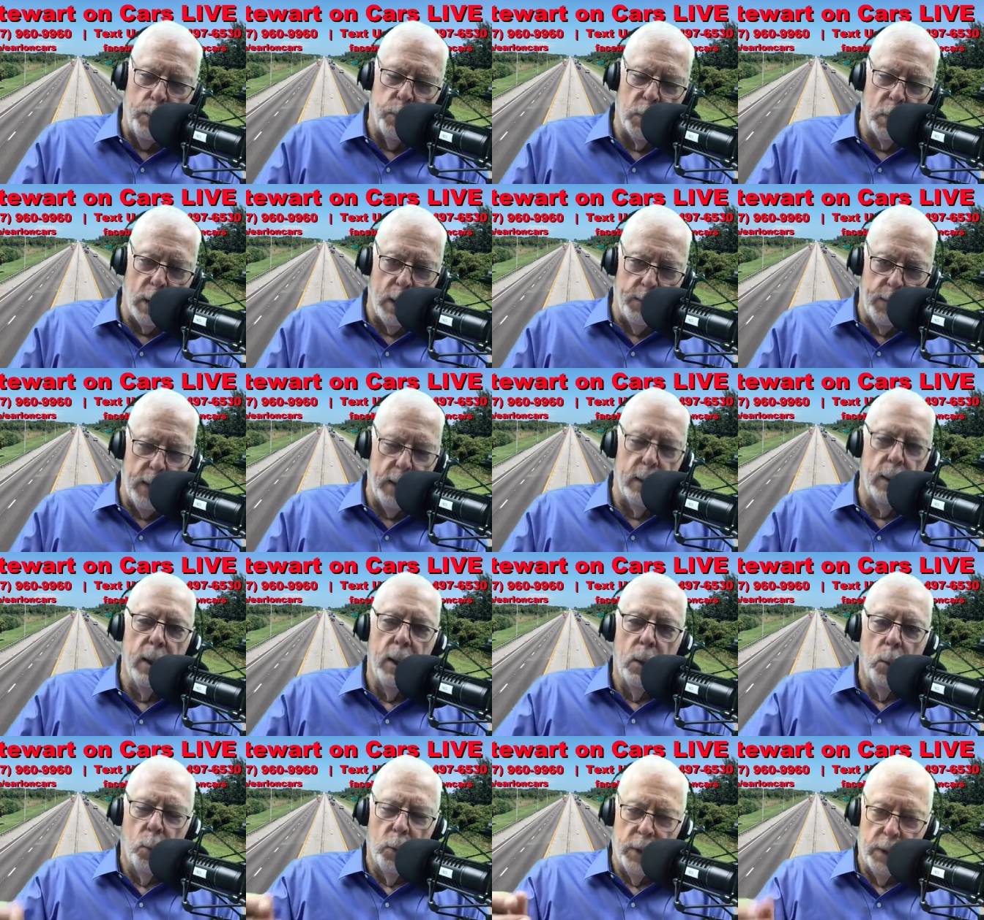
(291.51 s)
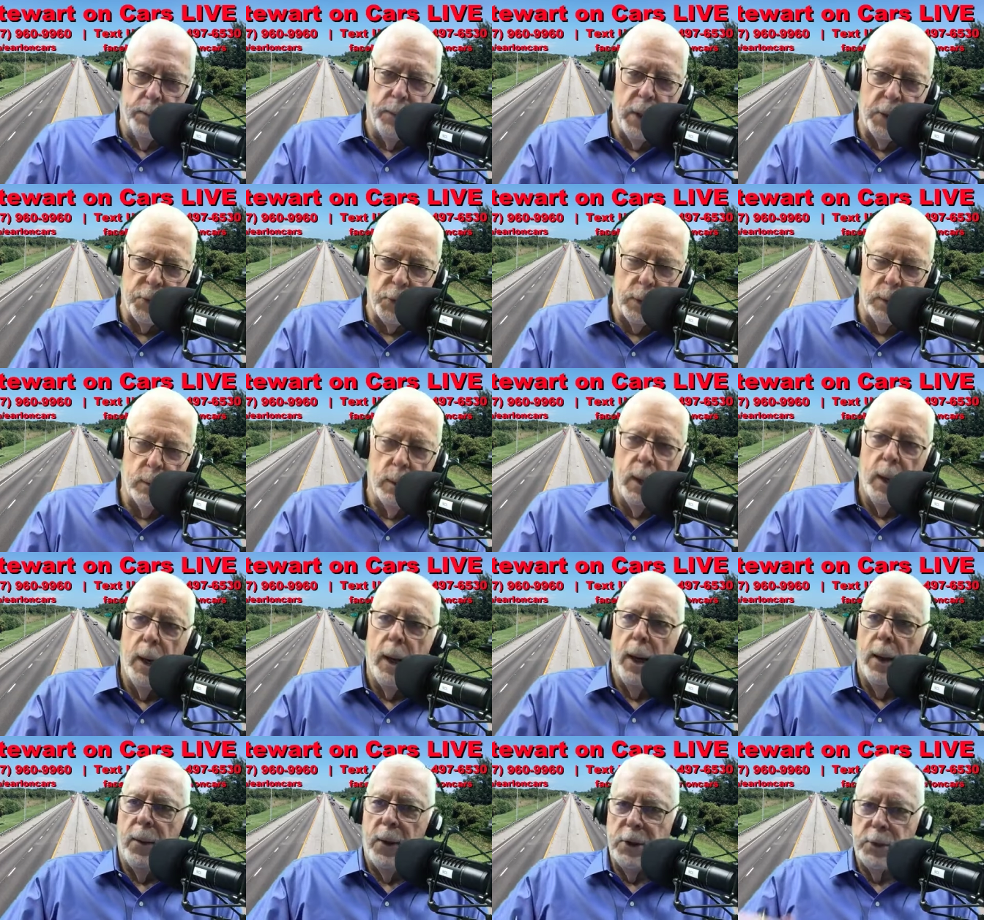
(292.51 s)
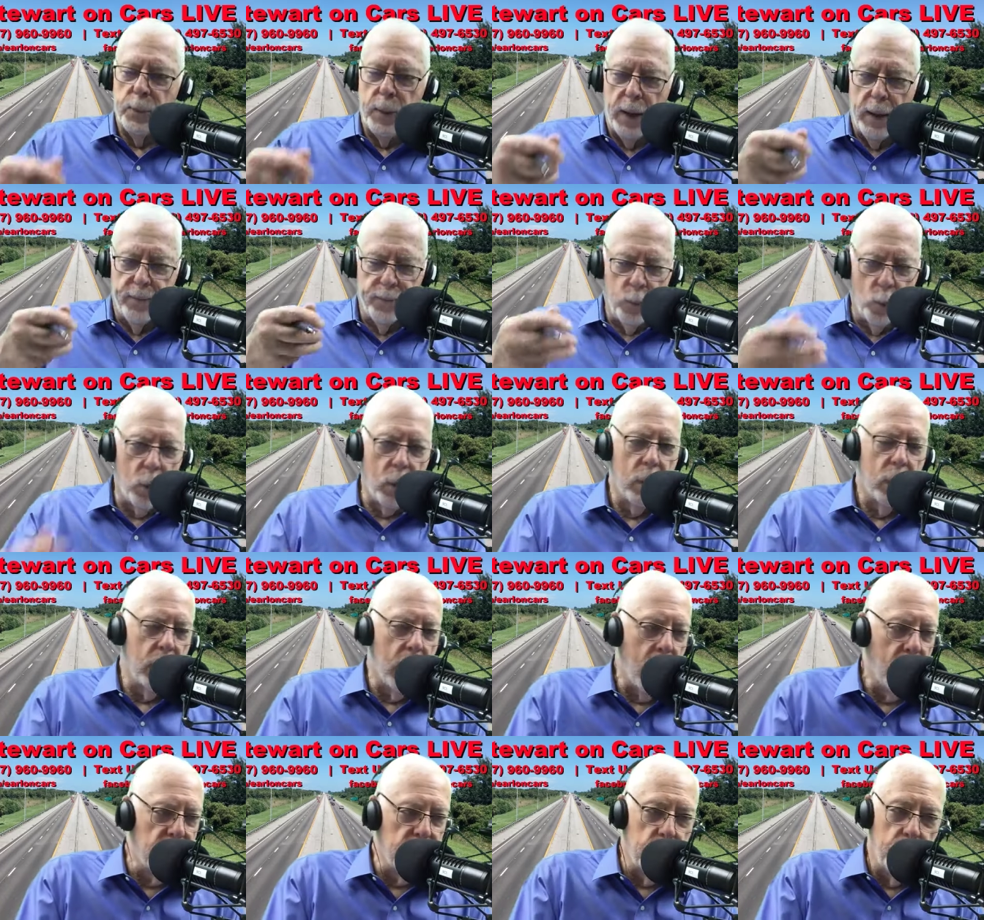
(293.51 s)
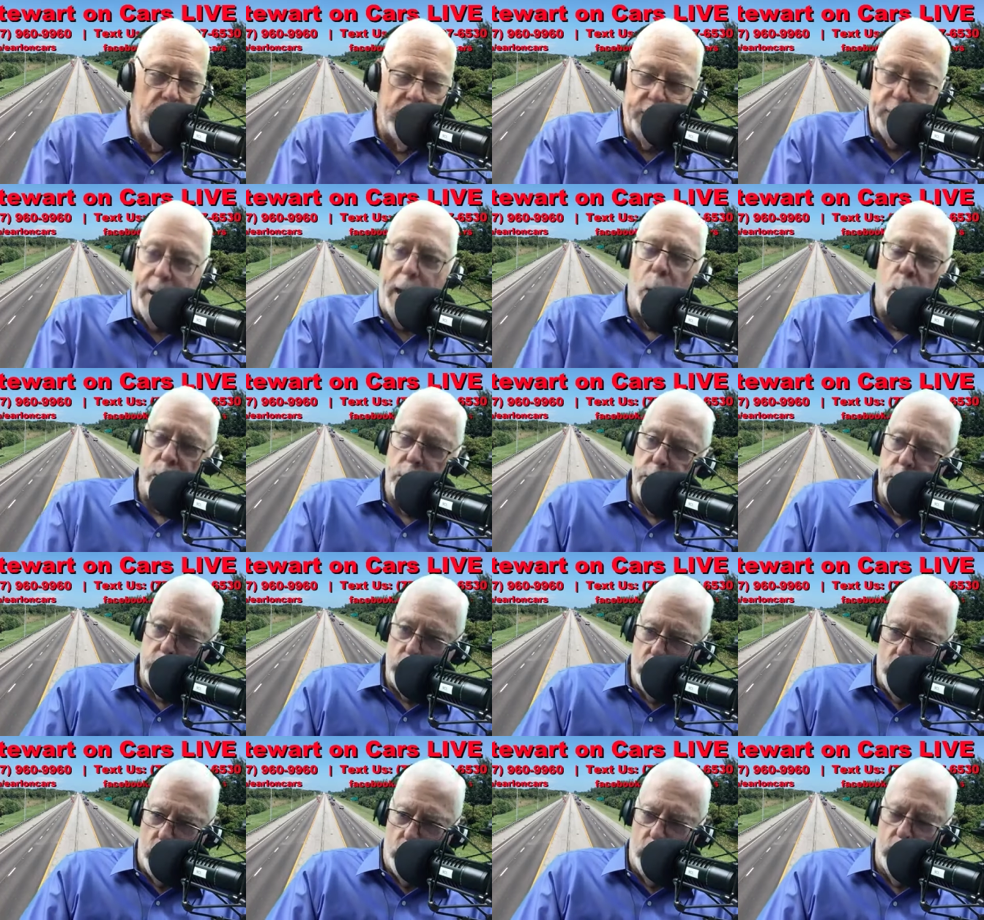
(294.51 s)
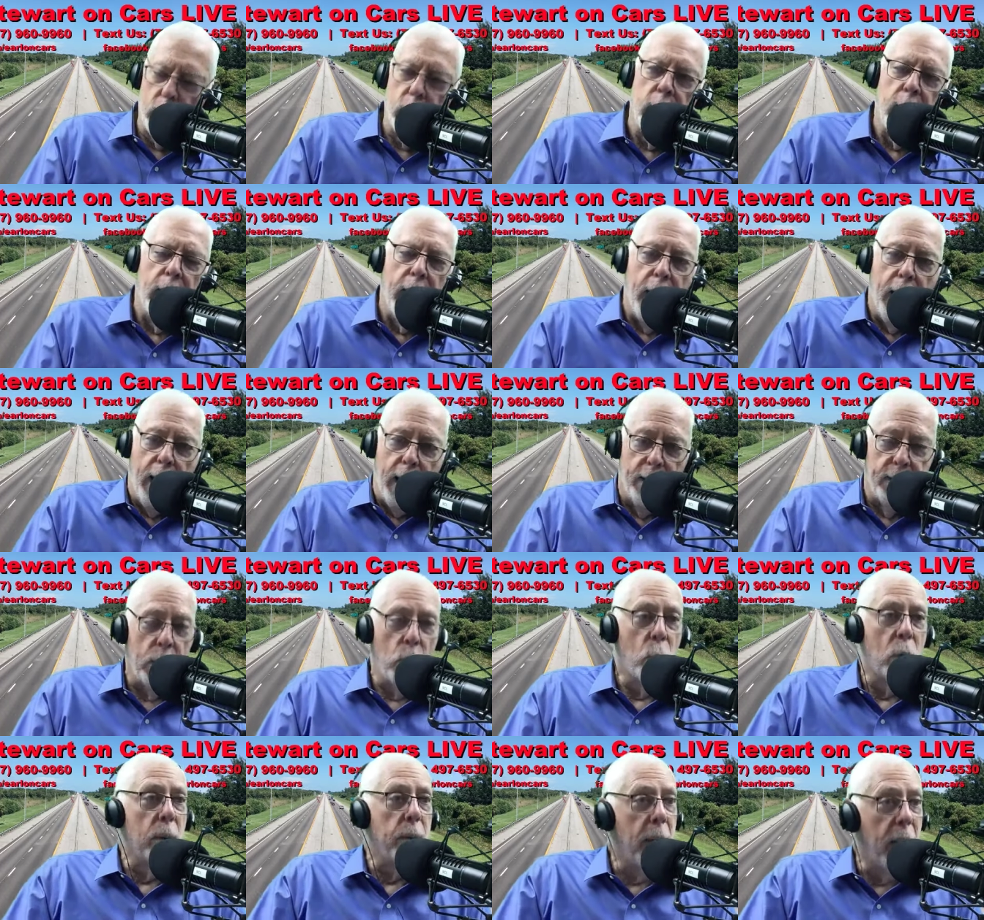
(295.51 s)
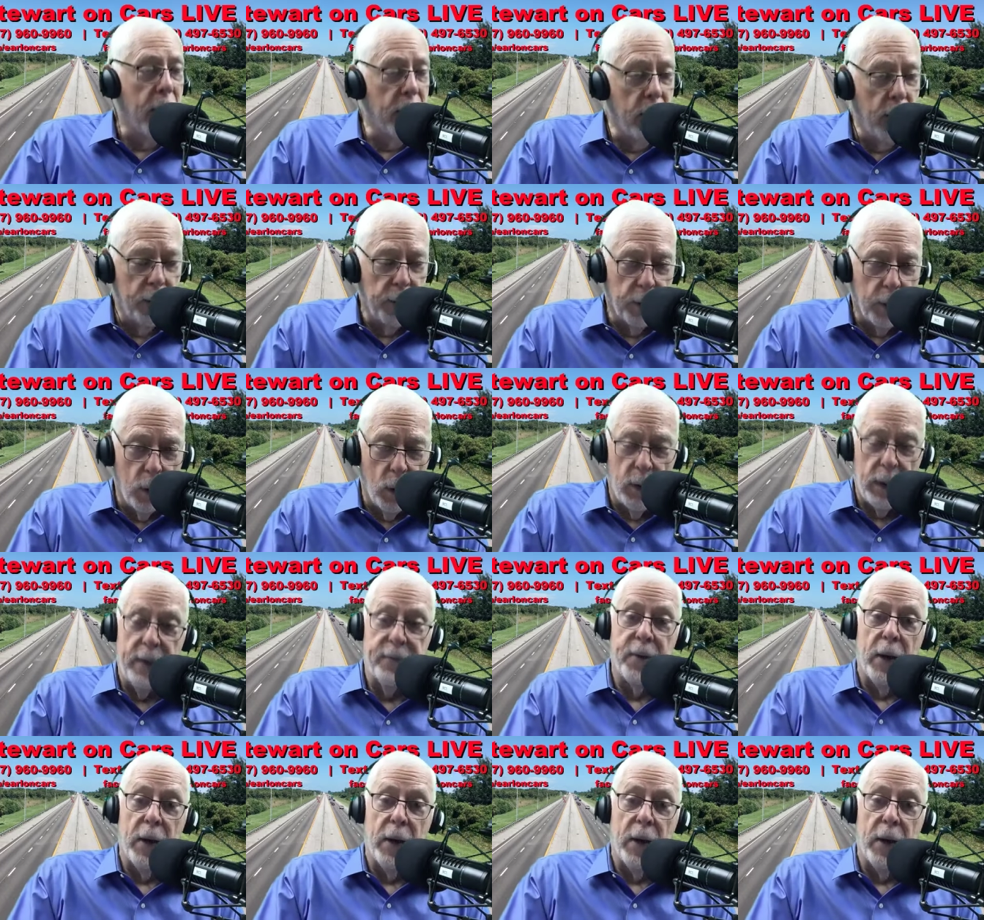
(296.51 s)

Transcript: People come in with a budget They're spending $400 a month now on their car, and they want to buy another car.